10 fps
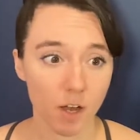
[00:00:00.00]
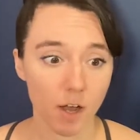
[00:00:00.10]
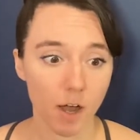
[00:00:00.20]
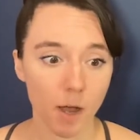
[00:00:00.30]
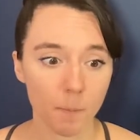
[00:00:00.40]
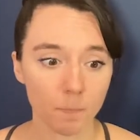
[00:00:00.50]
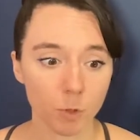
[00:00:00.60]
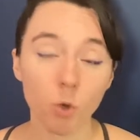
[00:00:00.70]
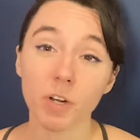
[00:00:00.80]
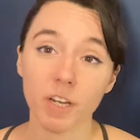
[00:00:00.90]

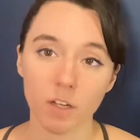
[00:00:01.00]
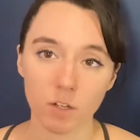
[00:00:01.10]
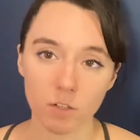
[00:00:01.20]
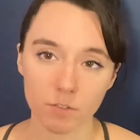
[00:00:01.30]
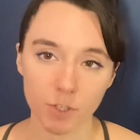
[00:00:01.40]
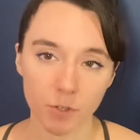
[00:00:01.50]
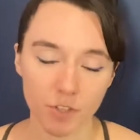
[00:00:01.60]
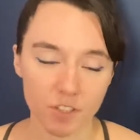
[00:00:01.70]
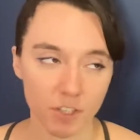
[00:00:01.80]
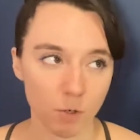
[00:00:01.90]
Lauryn Hill, you know,
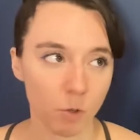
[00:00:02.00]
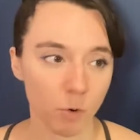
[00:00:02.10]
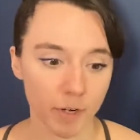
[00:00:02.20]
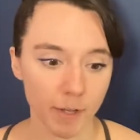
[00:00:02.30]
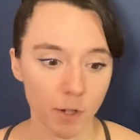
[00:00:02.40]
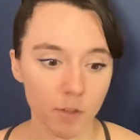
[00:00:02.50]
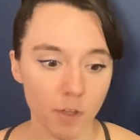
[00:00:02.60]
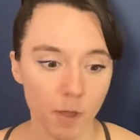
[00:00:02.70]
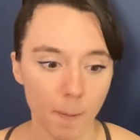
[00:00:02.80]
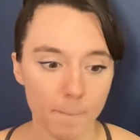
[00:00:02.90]
the singer Lauryn Hill.
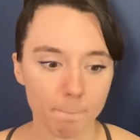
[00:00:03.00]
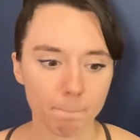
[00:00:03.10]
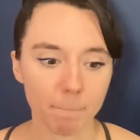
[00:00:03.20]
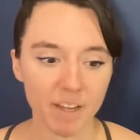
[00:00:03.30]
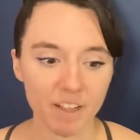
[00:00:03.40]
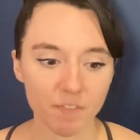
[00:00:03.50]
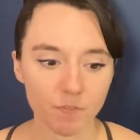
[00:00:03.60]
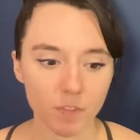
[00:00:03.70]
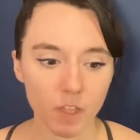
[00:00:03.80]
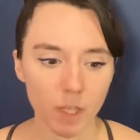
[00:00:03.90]
But
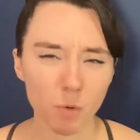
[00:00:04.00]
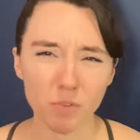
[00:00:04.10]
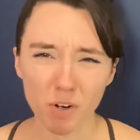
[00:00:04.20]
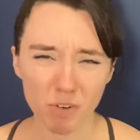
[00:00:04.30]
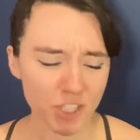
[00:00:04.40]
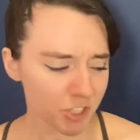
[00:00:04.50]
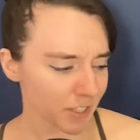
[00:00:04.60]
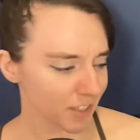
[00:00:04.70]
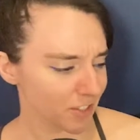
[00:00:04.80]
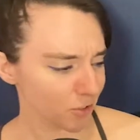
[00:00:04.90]
it
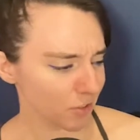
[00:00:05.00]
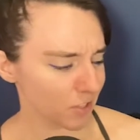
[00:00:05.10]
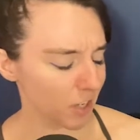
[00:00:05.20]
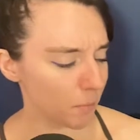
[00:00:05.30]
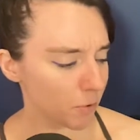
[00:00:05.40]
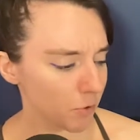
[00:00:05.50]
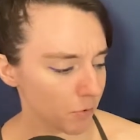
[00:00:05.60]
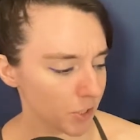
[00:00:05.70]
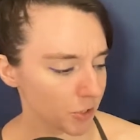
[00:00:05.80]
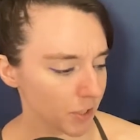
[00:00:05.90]
originally, let's look this up, who
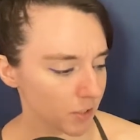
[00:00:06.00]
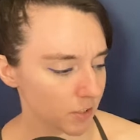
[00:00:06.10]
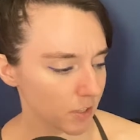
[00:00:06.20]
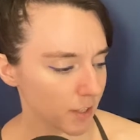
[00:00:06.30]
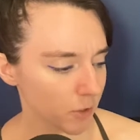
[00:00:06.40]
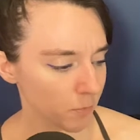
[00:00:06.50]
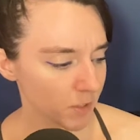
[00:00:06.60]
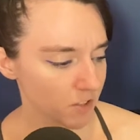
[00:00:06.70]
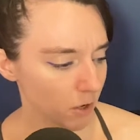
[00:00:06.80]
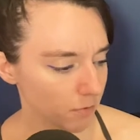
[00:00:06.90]
originally did Killing
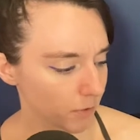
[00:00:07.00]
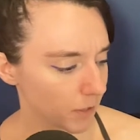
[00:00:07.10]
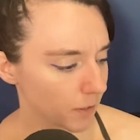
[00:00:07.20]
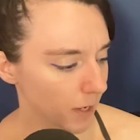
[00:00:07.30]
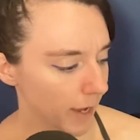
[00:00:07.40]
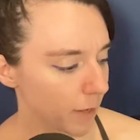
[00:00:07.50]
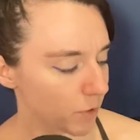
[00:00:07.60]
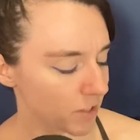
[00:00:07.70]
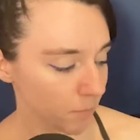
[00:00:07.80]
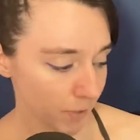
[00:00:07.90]
Me Softly. It
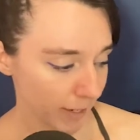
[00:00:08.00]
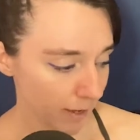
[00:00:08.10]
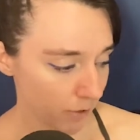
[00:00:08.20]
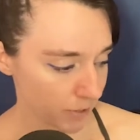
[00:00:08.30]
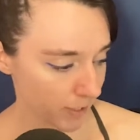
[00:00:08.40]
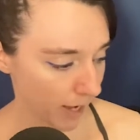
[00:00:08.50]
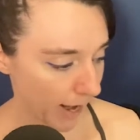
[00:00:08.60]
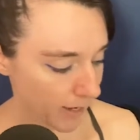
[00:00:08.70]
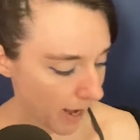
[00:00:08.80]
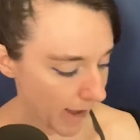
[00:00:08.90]
was somebody else, and
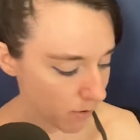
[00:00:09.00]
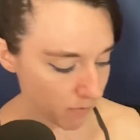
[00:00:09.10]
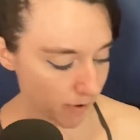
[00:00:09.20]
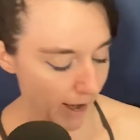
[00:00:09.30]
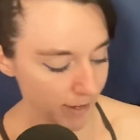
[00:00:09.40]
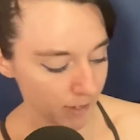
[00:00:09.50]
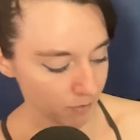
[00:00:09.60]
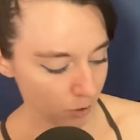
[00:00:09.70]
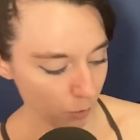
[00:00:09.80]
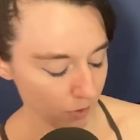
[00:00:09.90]
I didn't
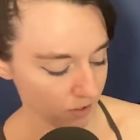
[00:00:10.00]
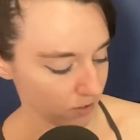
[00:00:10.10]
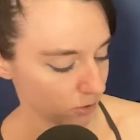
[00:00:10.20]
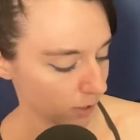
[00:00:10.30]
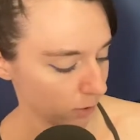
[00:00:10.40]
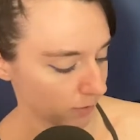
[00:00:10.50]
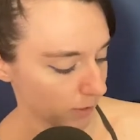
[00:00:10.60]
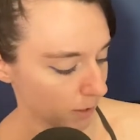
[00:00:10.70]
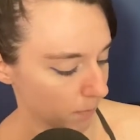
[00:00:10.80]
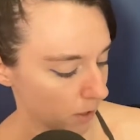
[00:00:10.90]
even know this until I looked
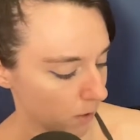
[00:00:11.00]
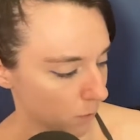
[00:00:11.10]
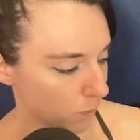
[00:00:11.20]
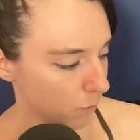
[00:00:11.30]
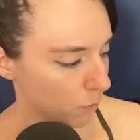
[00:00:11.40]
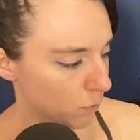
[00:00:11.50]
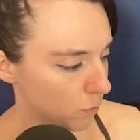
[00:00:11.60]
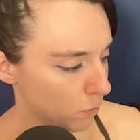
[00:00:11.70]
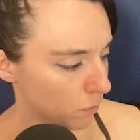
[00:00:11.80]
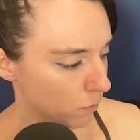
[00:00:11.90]
it up.
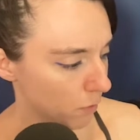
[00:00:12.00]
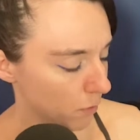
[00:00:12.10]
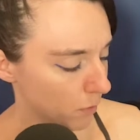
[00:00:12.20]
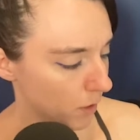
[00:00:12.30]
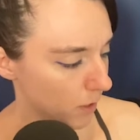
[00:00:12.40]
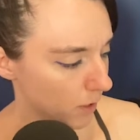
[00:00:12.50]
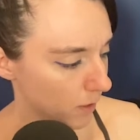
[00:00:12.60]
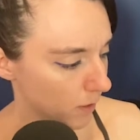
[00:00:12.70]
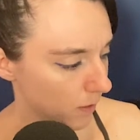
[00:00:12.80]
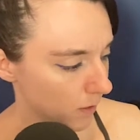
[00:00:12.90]
Who wrote
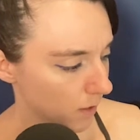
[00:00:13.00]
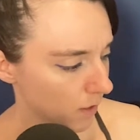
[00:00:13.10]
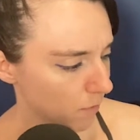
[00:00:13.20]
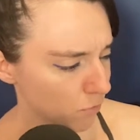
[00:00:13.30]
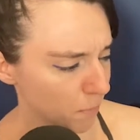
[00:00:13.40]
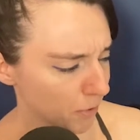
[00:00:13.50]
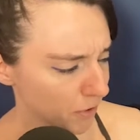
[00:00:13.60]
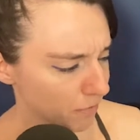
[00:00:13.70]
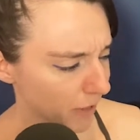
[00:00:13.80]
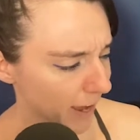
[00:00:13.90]

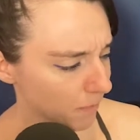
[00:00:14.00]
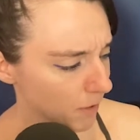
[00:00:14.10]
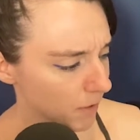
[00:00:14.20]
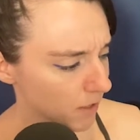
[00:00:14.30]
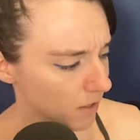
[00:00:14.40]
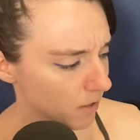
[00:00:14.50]
Roberta Flack, maybe?